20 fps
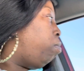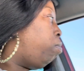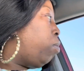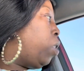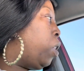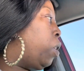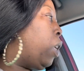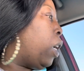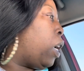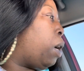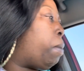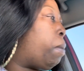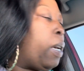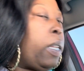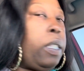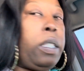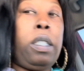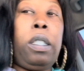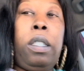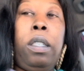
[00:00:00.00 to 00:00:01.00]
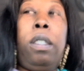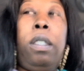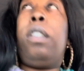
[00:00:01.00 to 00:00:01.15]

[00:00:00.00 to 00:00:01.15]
You look a mess.